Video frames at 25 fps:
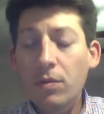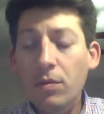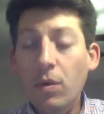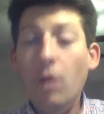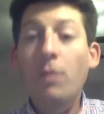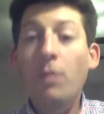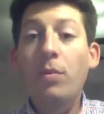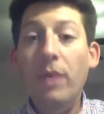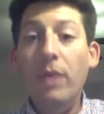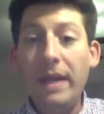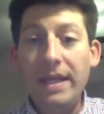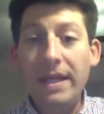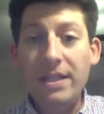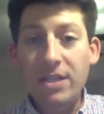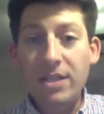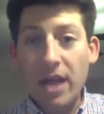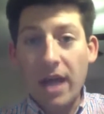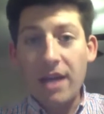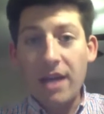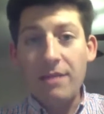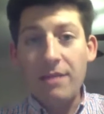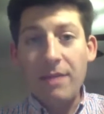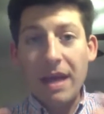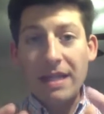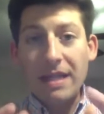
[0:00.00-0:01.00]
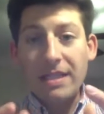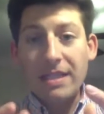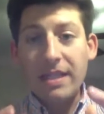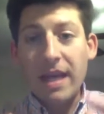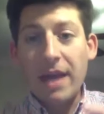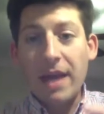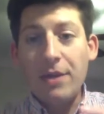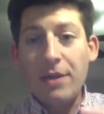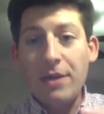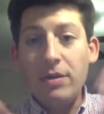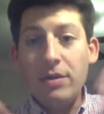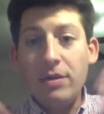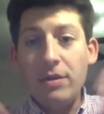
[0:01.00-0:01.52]
bringing China back
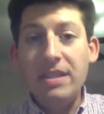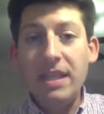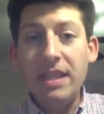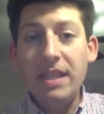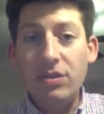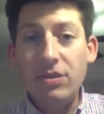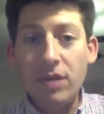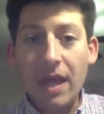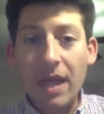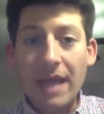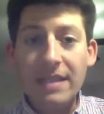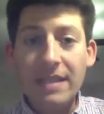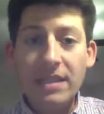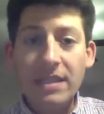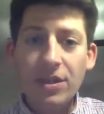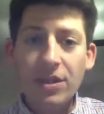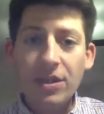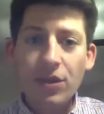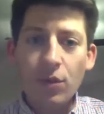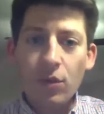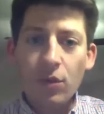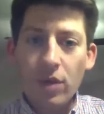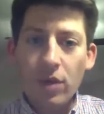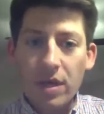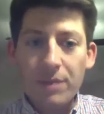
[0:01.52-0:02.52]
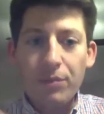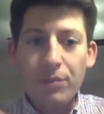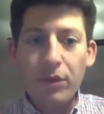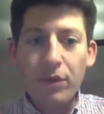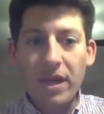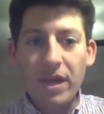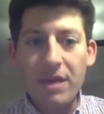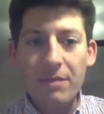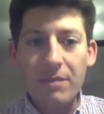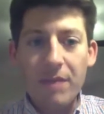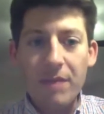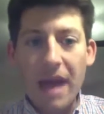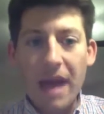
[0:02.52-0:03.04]
together and centralizing authority,
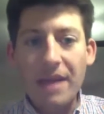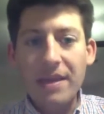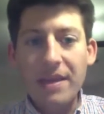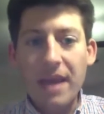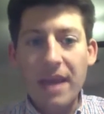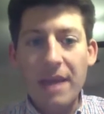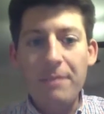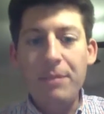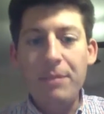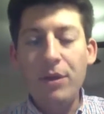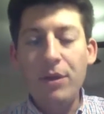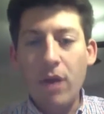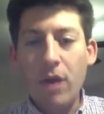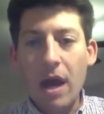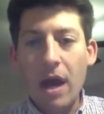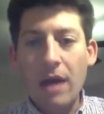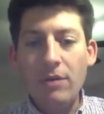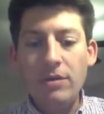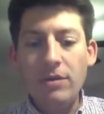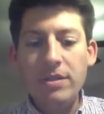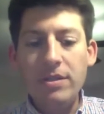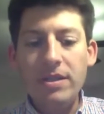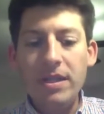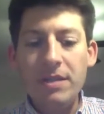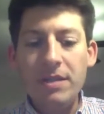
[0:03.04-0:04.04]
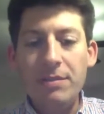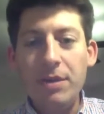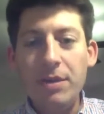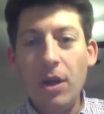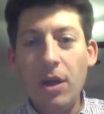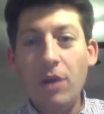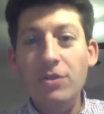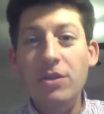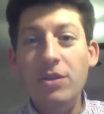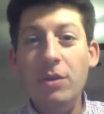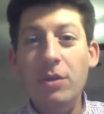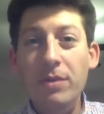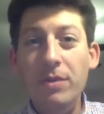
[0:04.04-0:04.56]
bringing back that bureaucracy, but
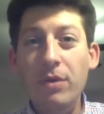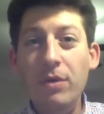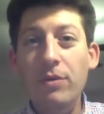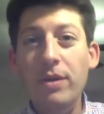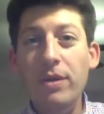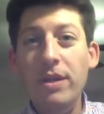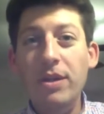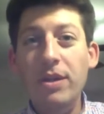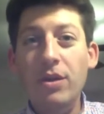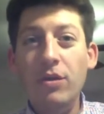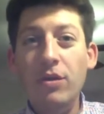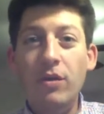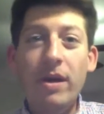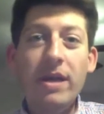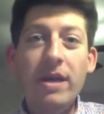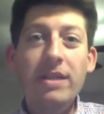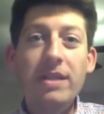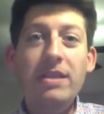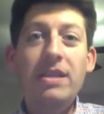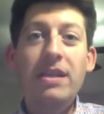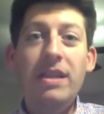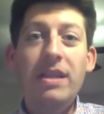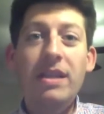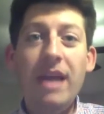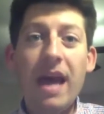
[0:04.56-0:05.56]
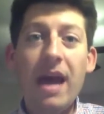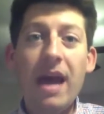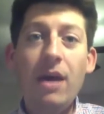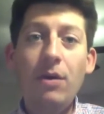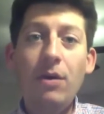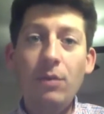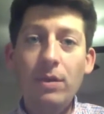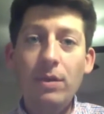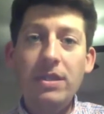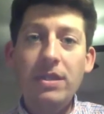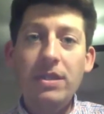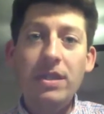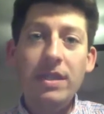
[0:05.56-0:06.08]
also building the Grand Canal,
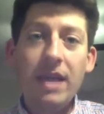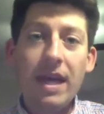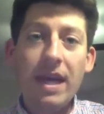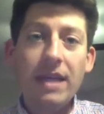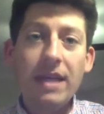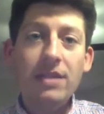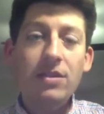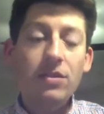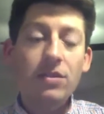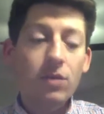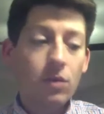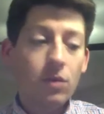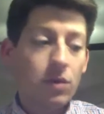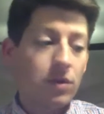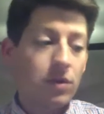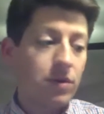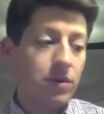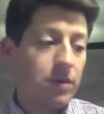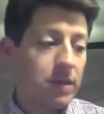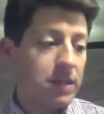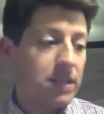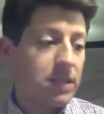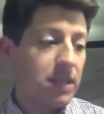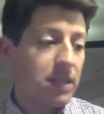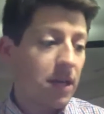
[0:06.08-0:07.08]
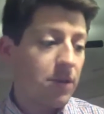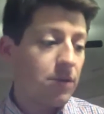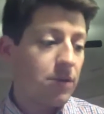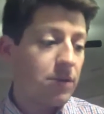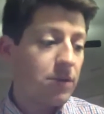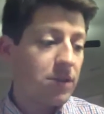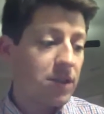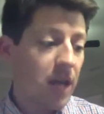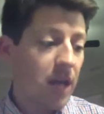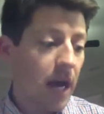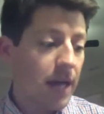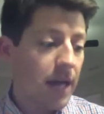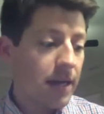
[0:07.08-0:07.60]
which connects northern and southern
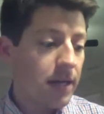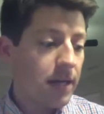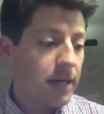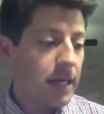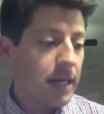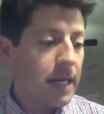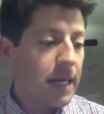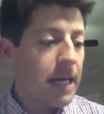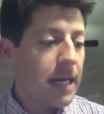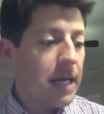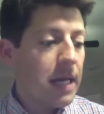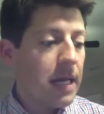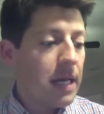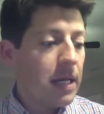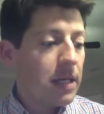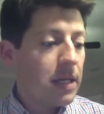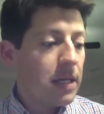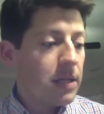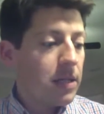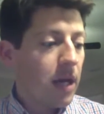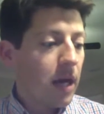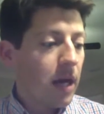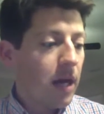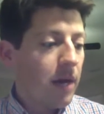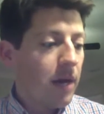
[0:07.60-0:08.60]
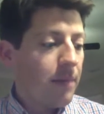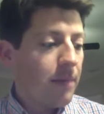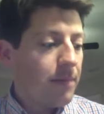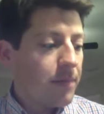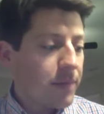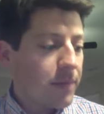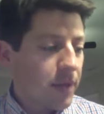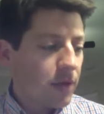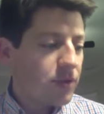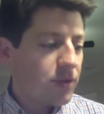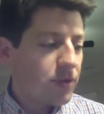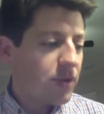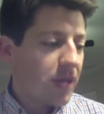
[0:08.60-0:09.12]
China.
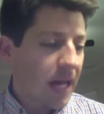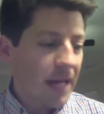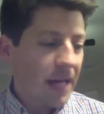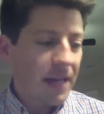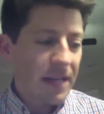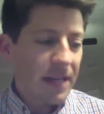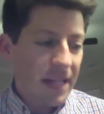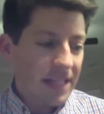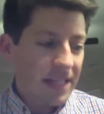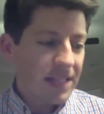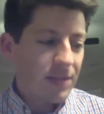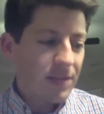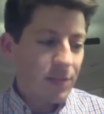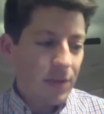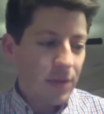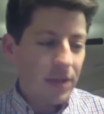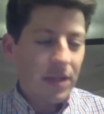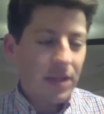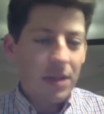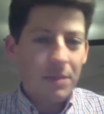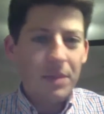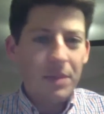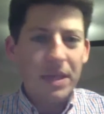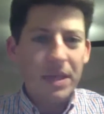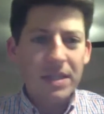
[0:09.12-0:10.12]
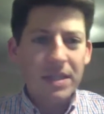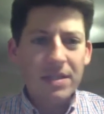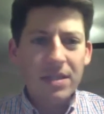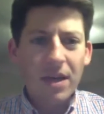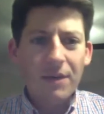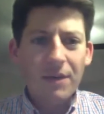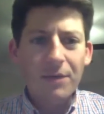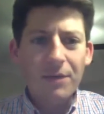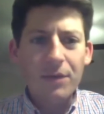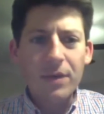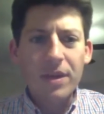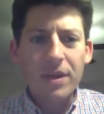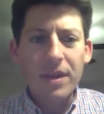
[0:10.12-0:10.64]
That's really the big
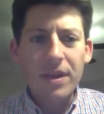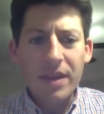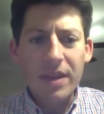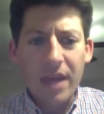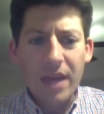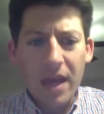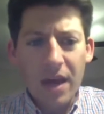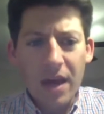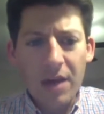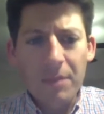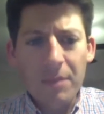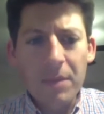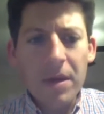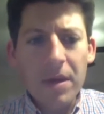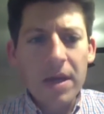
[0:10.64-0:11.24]
stuff with them.